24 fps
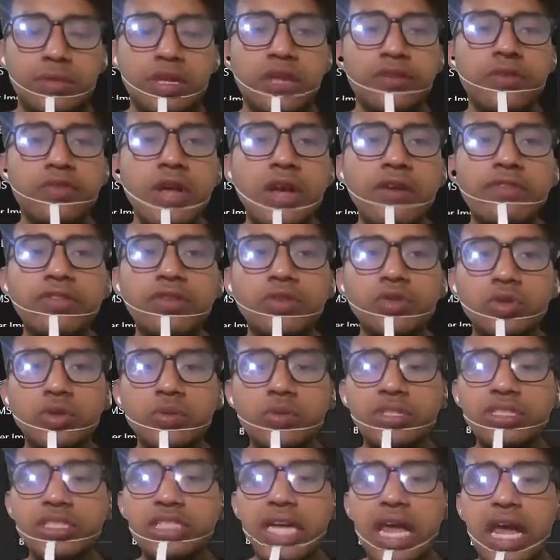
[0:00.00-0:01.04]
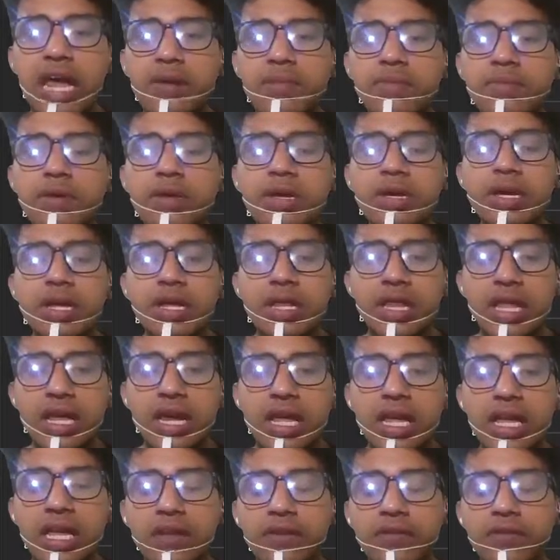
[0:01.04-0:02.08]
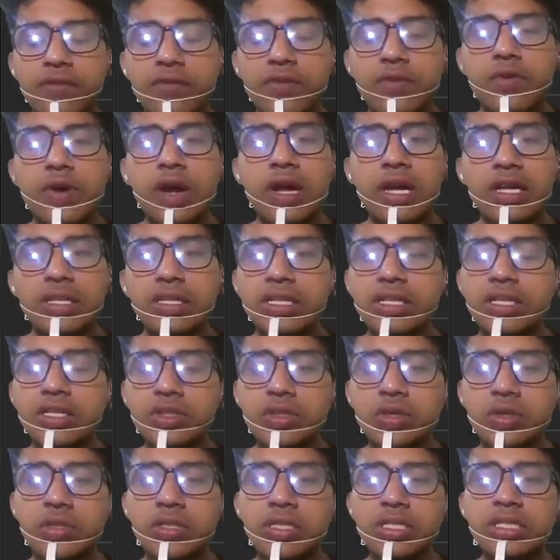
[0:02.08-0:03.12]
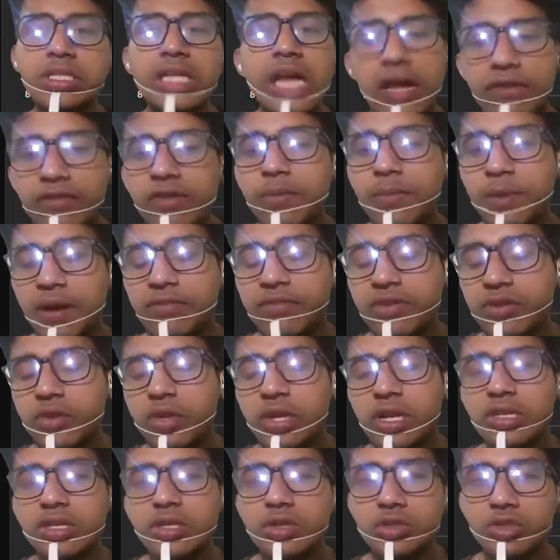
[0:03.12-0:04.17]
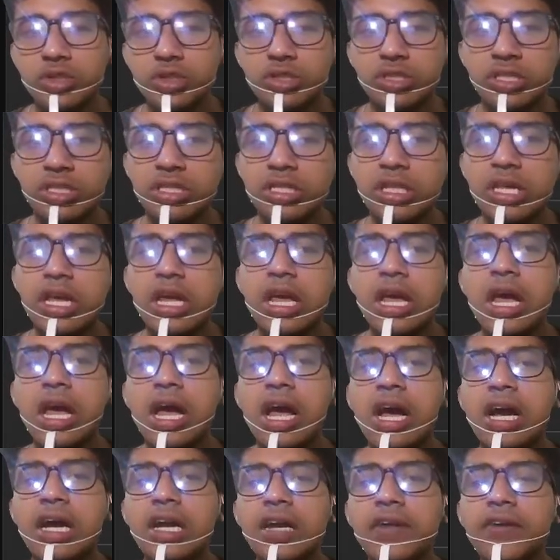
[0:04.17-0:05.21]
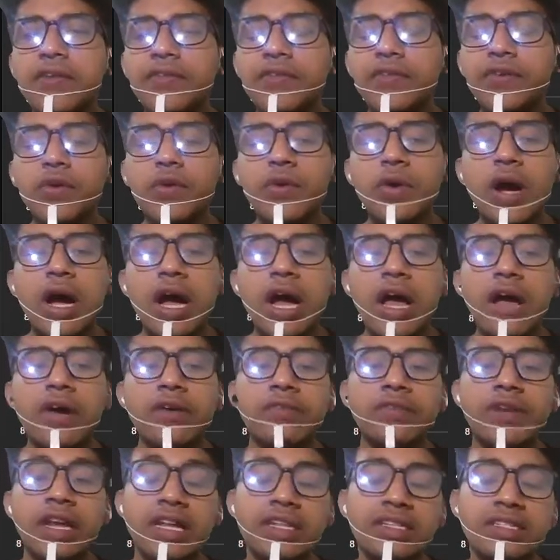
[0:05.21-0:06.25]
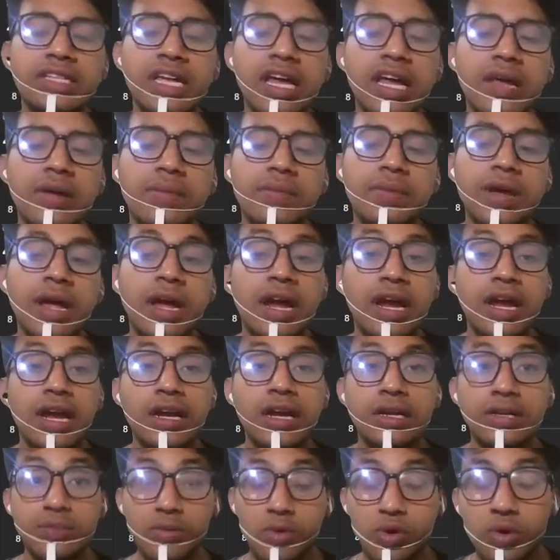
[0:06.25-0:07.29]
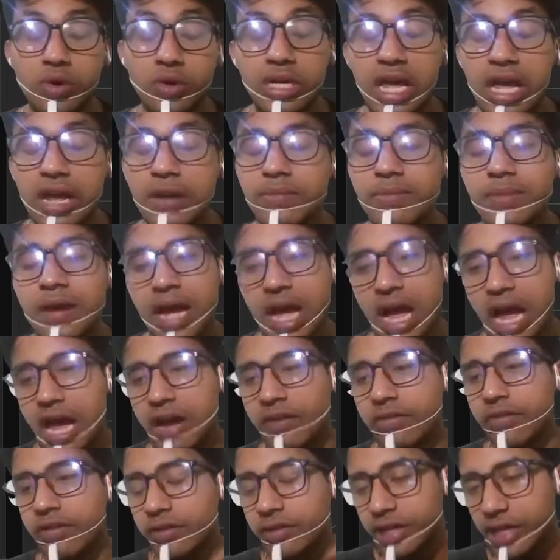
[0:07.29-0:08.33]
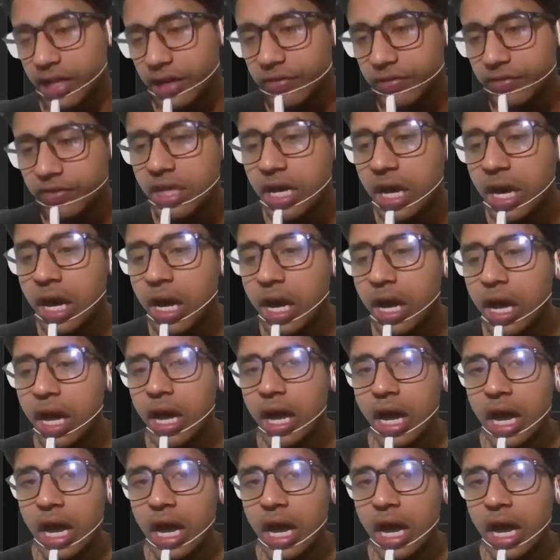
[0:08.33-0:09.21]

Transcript: If you have a so much time, then I give you another resources, I will prefer you another resources. And if you have less time and more time, I will give the